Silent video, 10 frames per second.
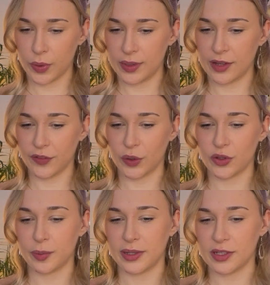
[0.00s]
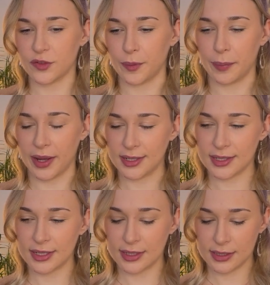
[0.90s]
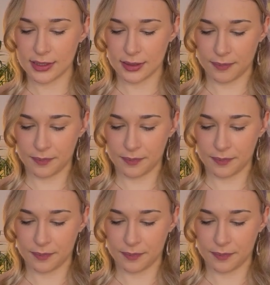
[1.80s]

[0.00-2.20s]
Near future, please, for Pisces.